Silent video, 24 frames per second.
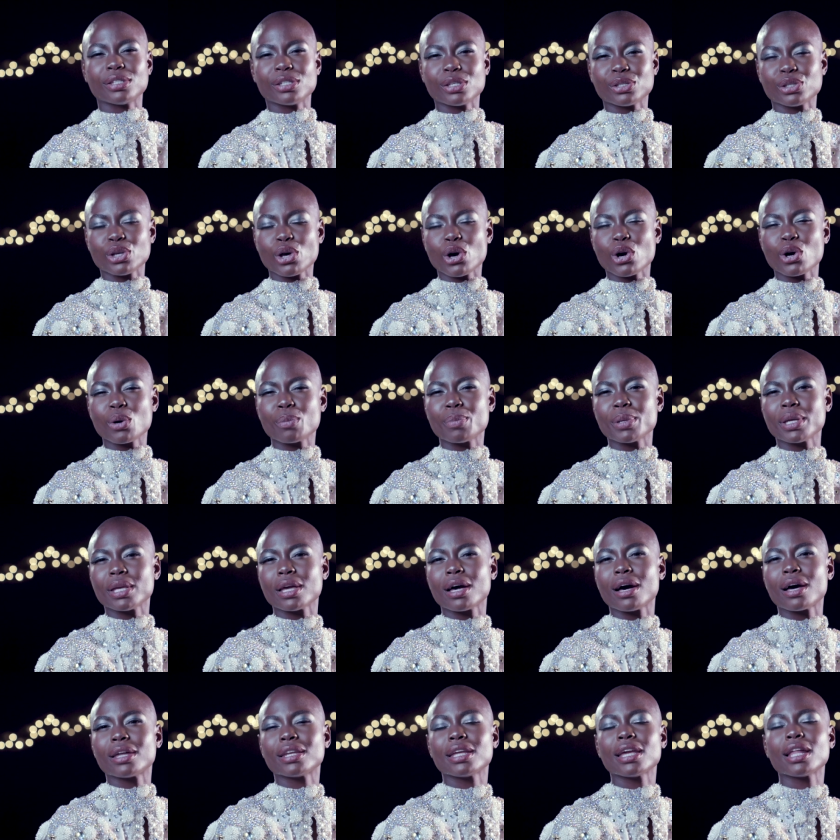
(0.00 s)
This is
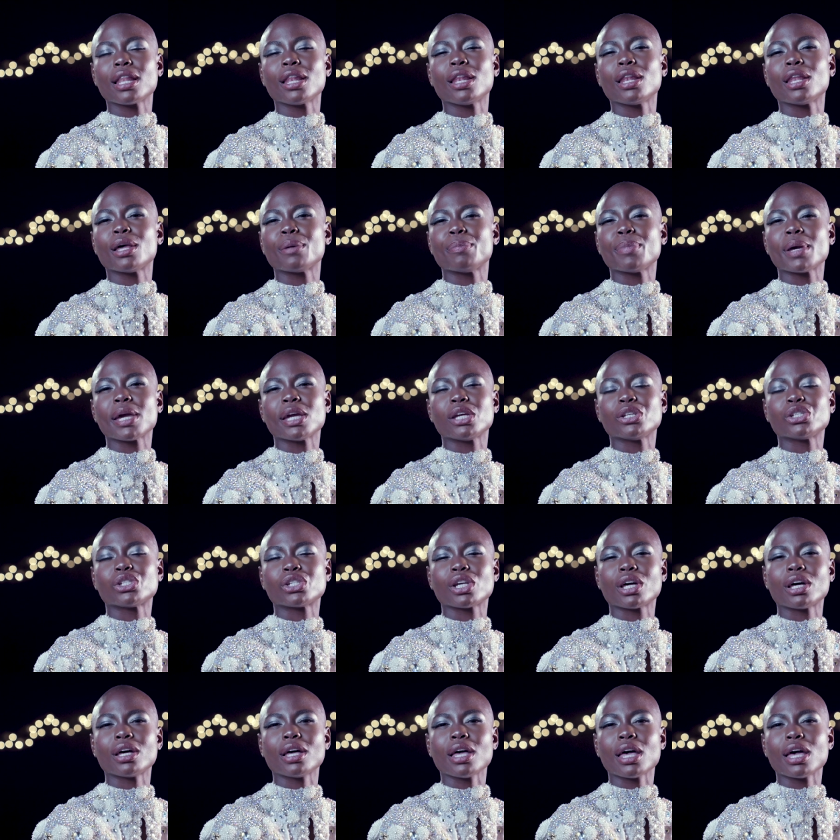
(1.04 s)
Obiani
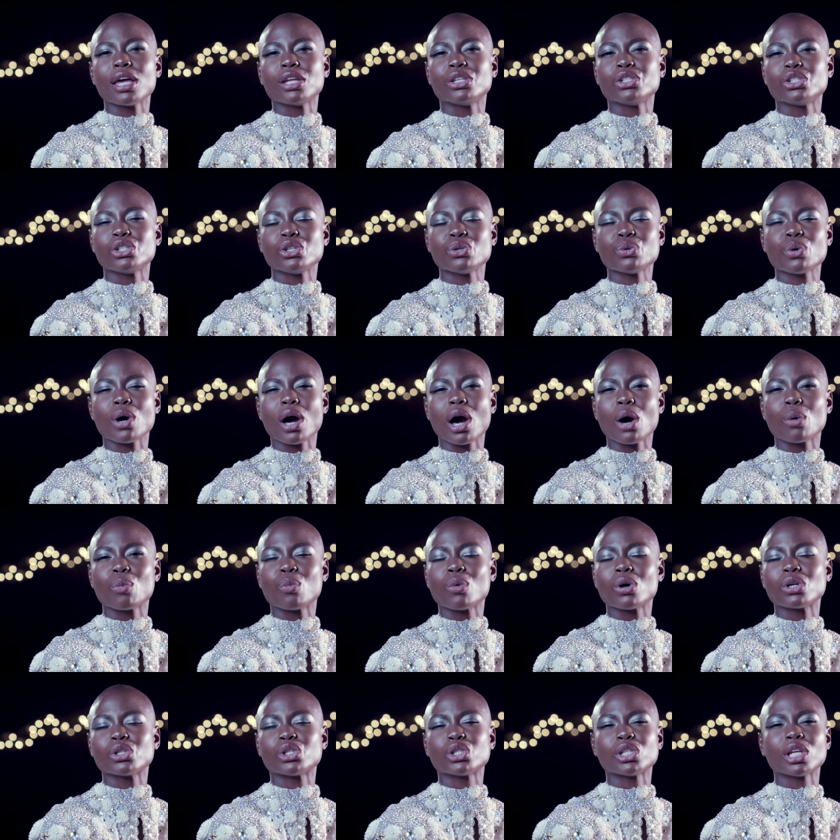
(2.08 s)
LaBeija, and you are
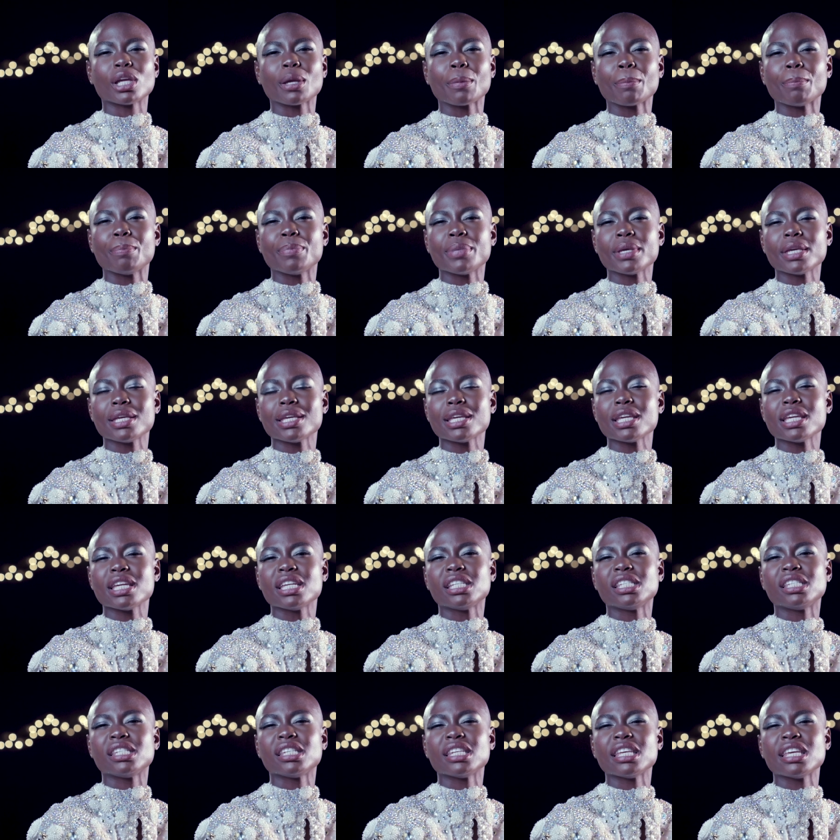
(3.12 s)
watching
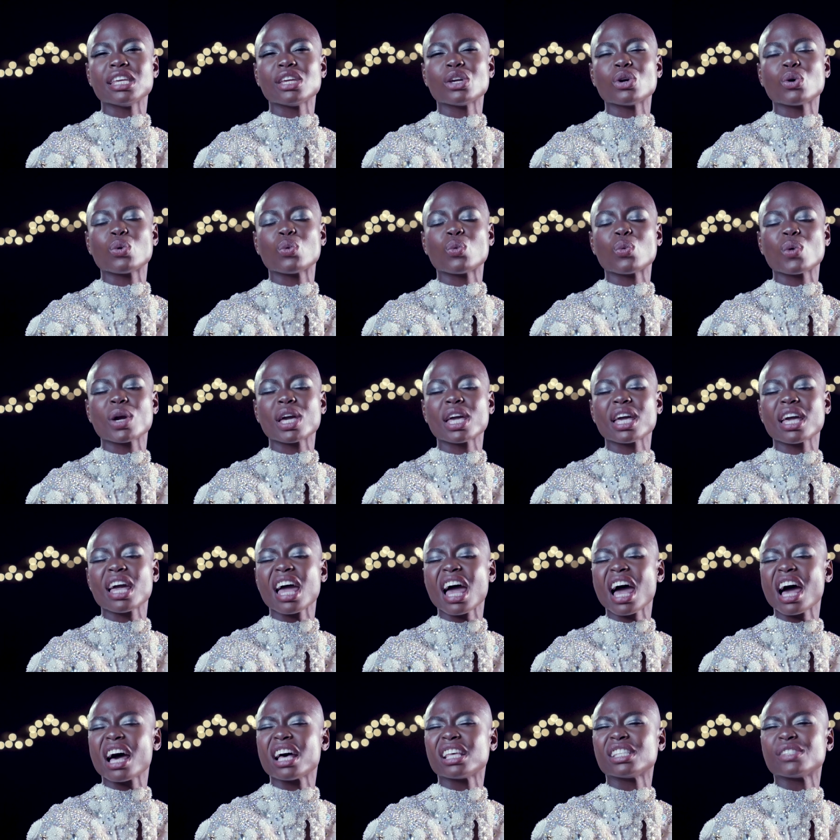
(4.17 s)
BET Queer
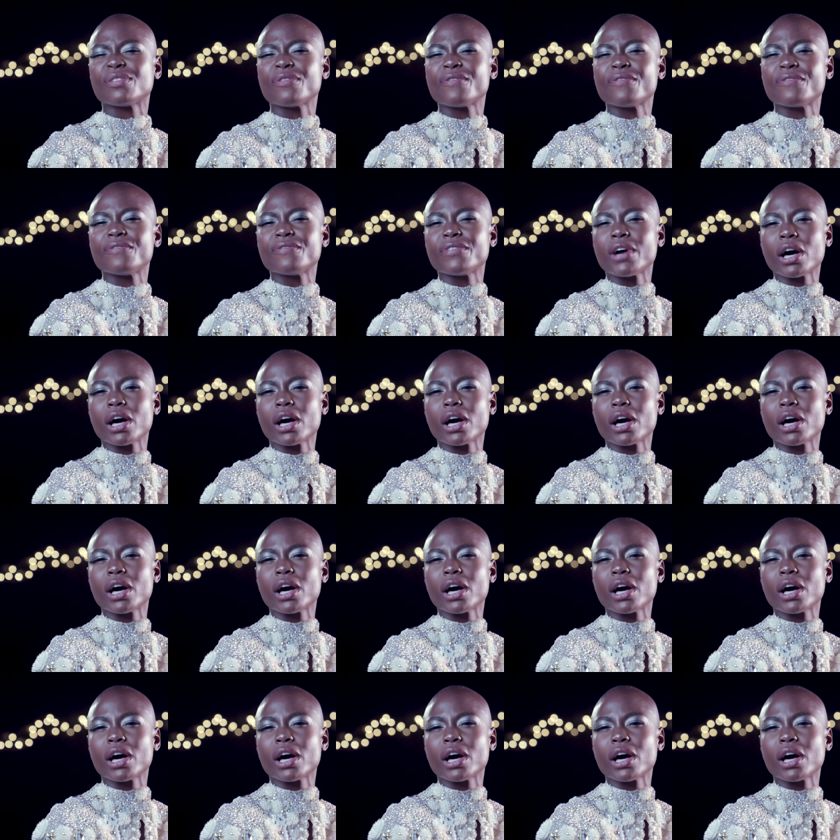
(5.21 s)
as